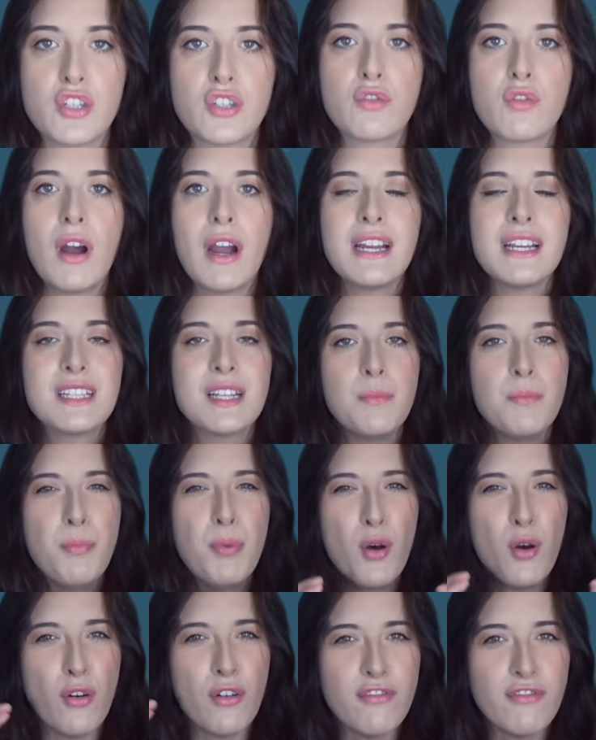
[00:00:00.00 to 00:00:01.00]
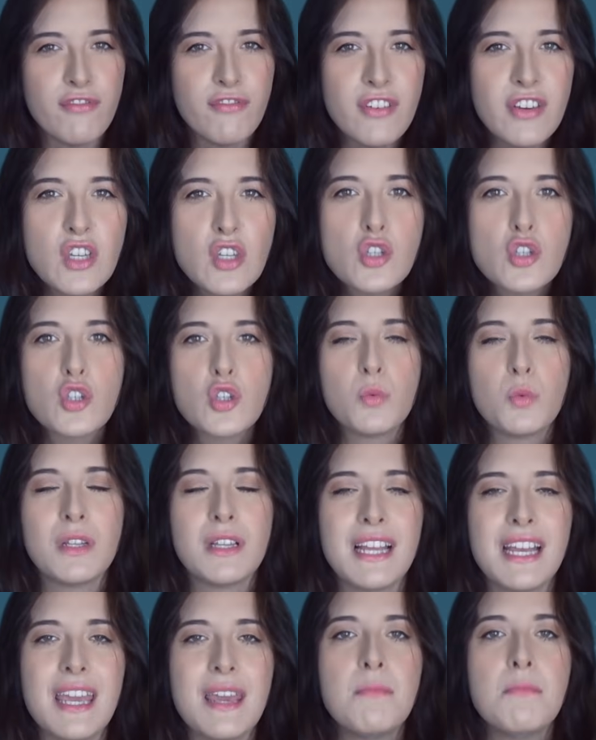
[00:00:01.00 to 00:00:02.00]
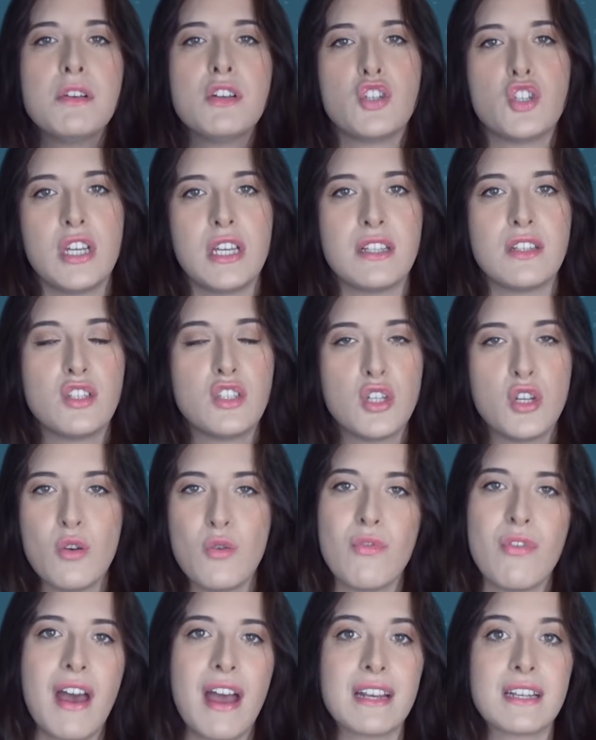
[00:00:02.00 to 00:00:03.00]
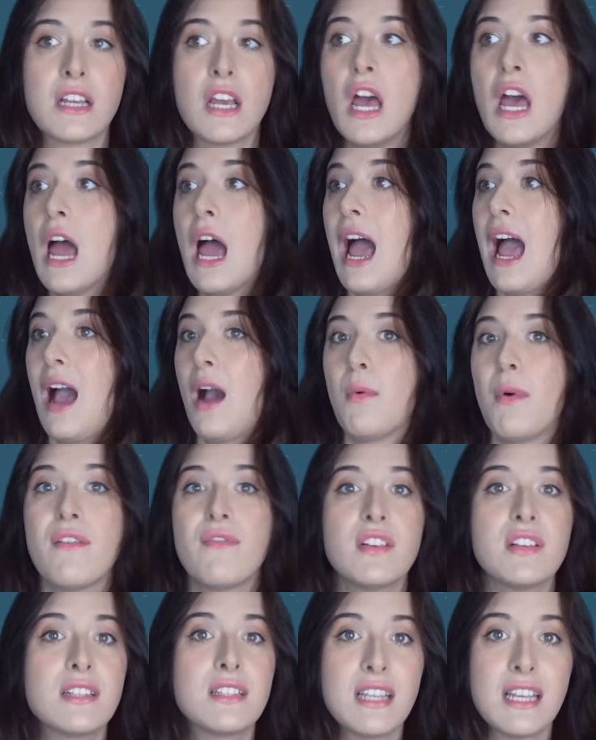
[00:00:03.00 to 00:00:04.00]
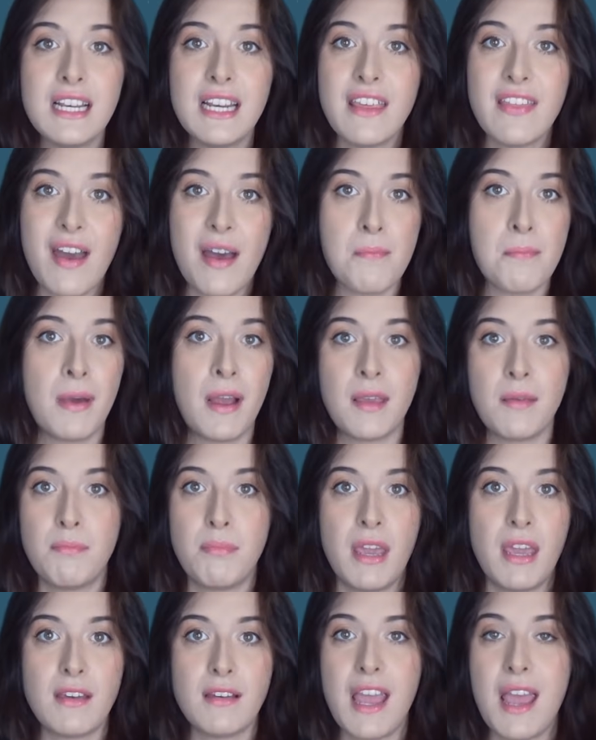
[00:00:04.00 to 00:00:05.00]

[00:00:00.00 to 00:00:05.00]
Try to put visual images to that, however silly that might be.